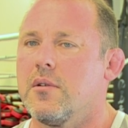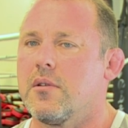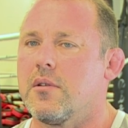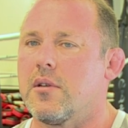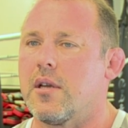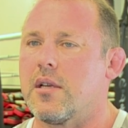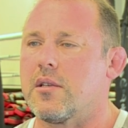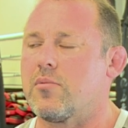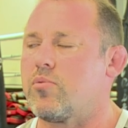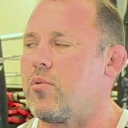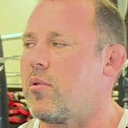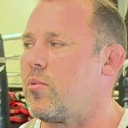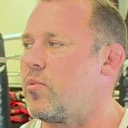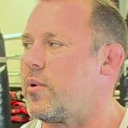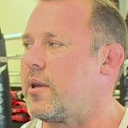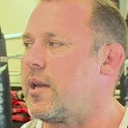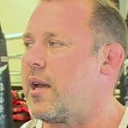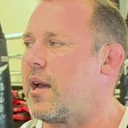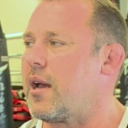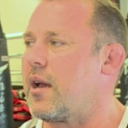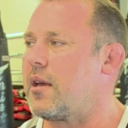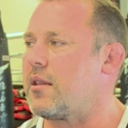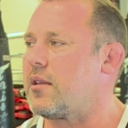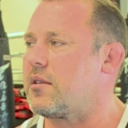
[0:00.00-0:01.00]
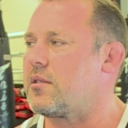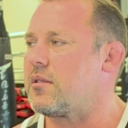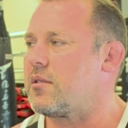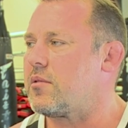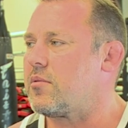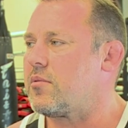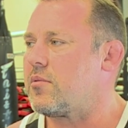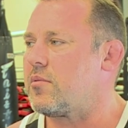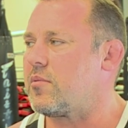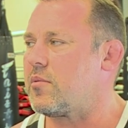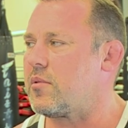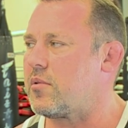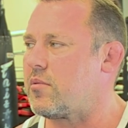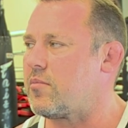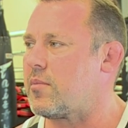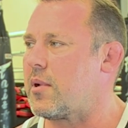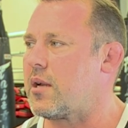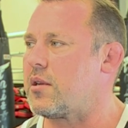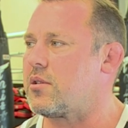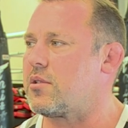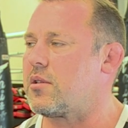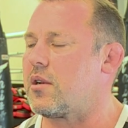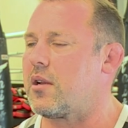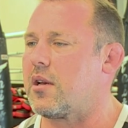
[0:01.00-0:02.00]
That's what we are, we're a
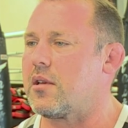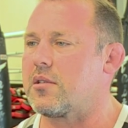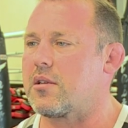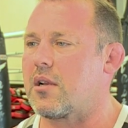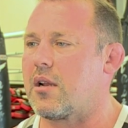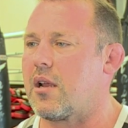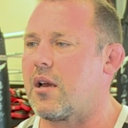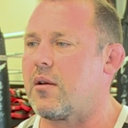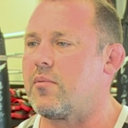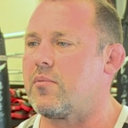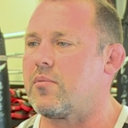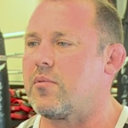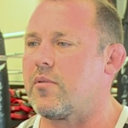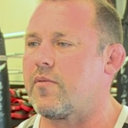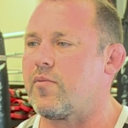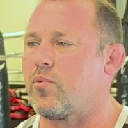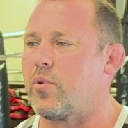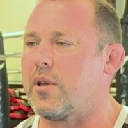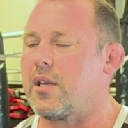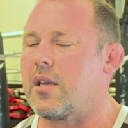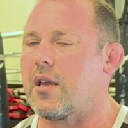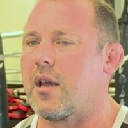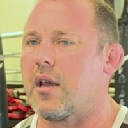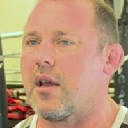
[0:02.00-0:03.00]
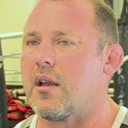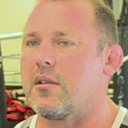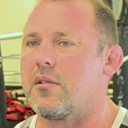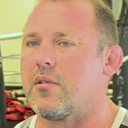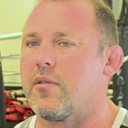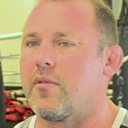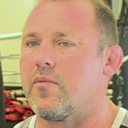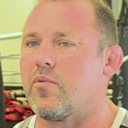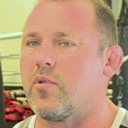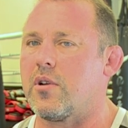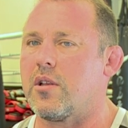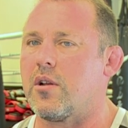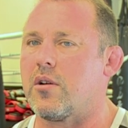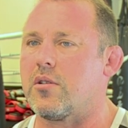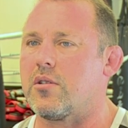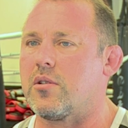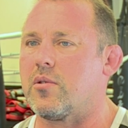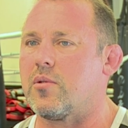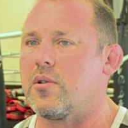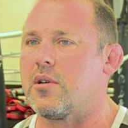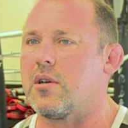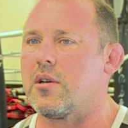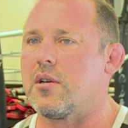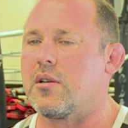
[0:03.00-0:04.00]
martial arts club. If we can't, if we're not
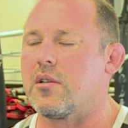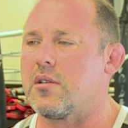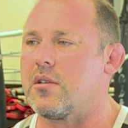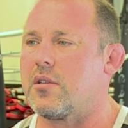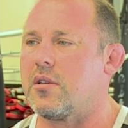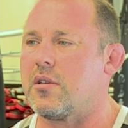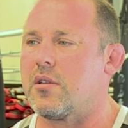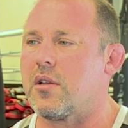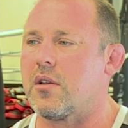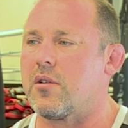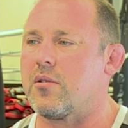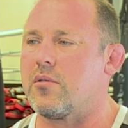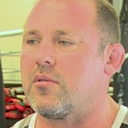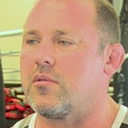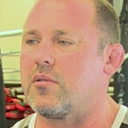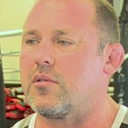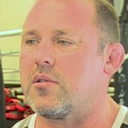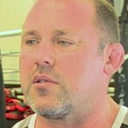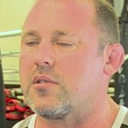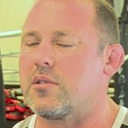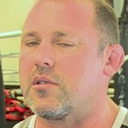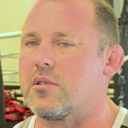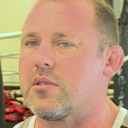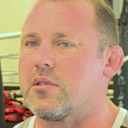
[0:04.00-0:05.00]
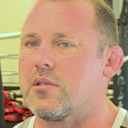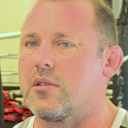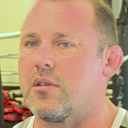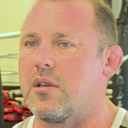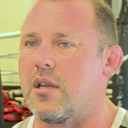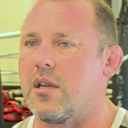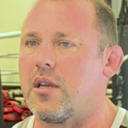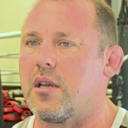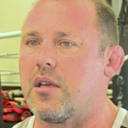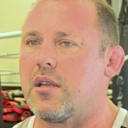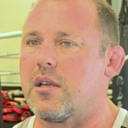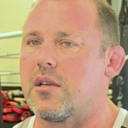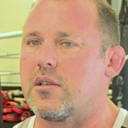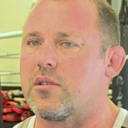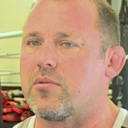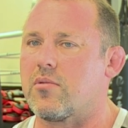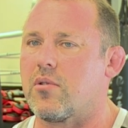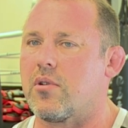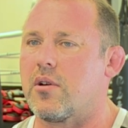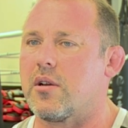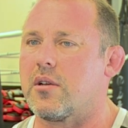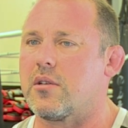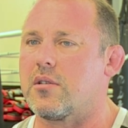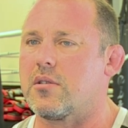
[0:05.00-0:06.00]
doing it, you know, that's
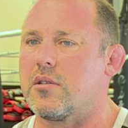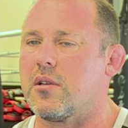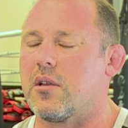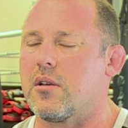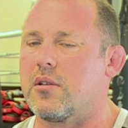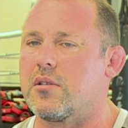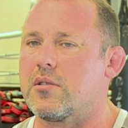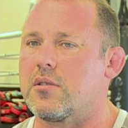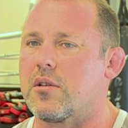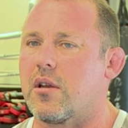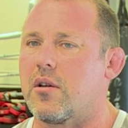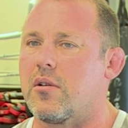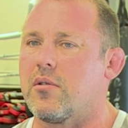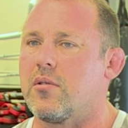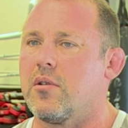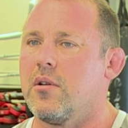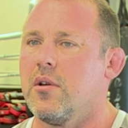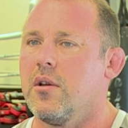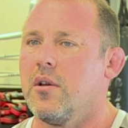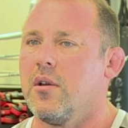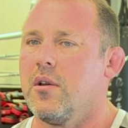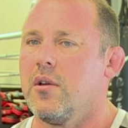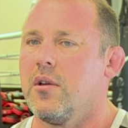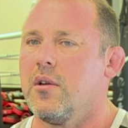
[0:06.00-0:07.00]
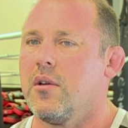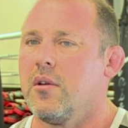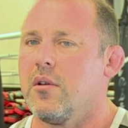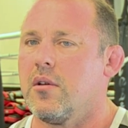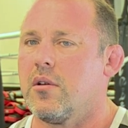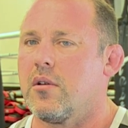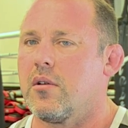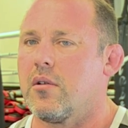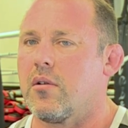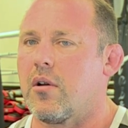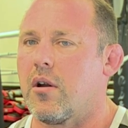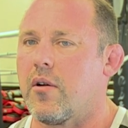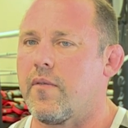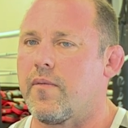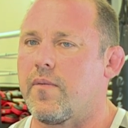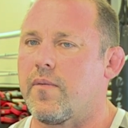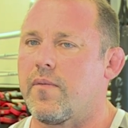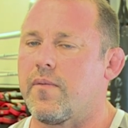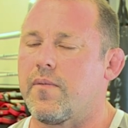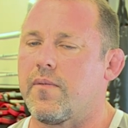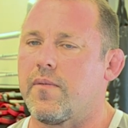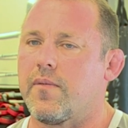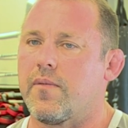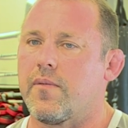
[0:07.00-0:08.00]
right, you know? Yeah. So I've
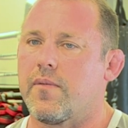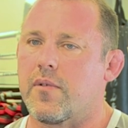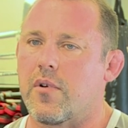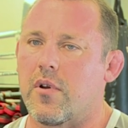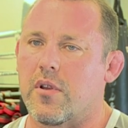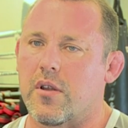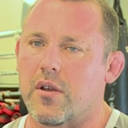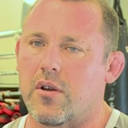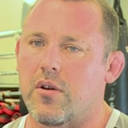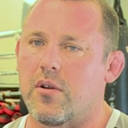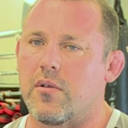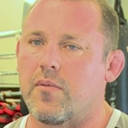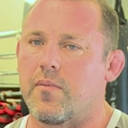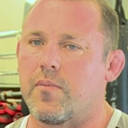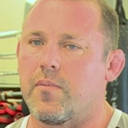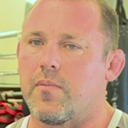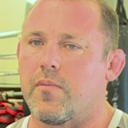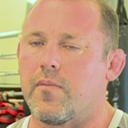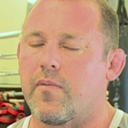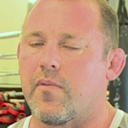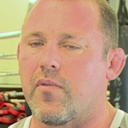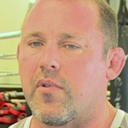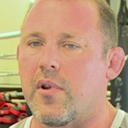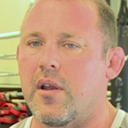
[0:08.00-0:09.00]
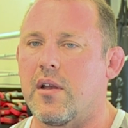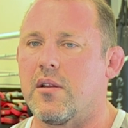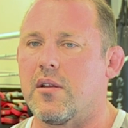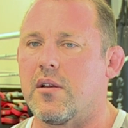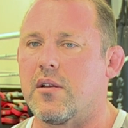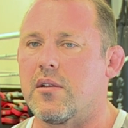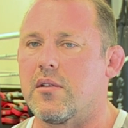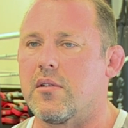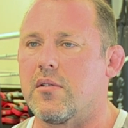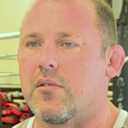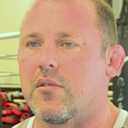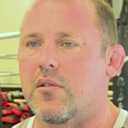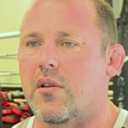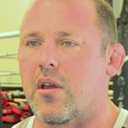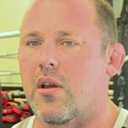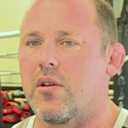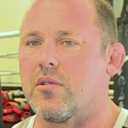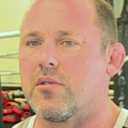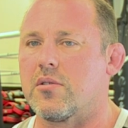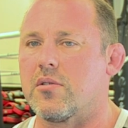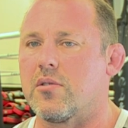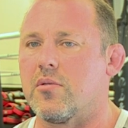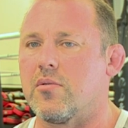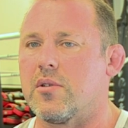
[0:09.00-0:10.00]
got a good friend that
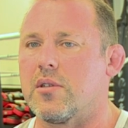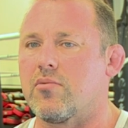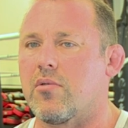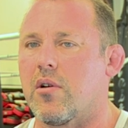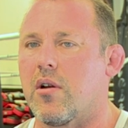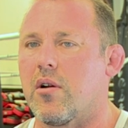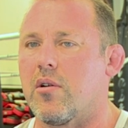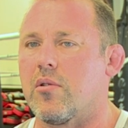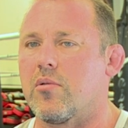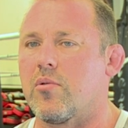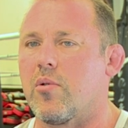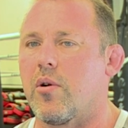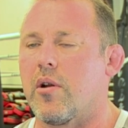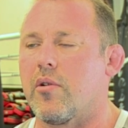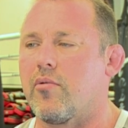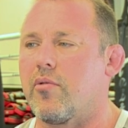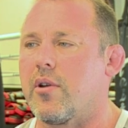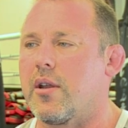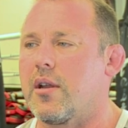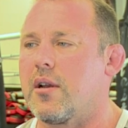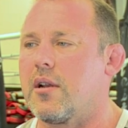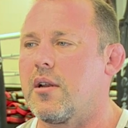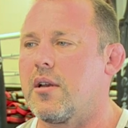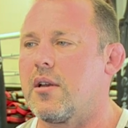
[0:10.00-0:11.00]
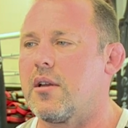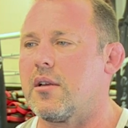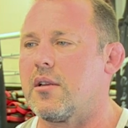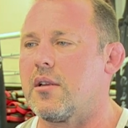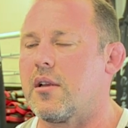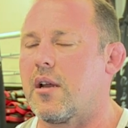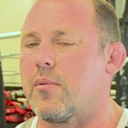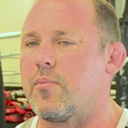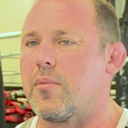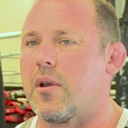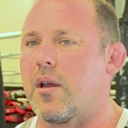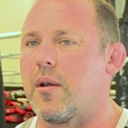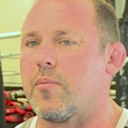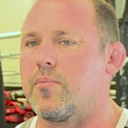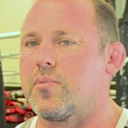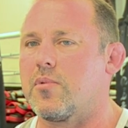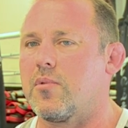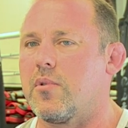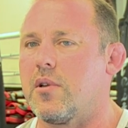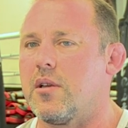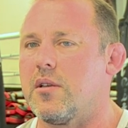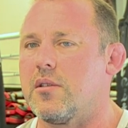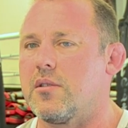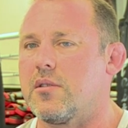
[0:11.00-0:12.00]
goes to Israel quite regularly, and
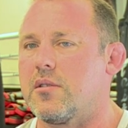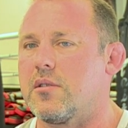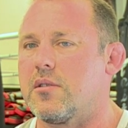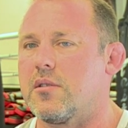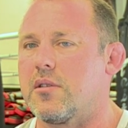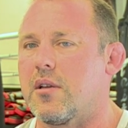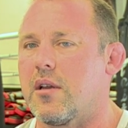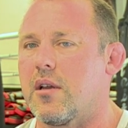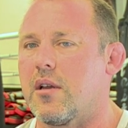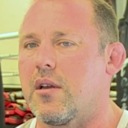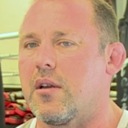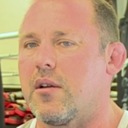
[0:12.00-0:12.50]
he's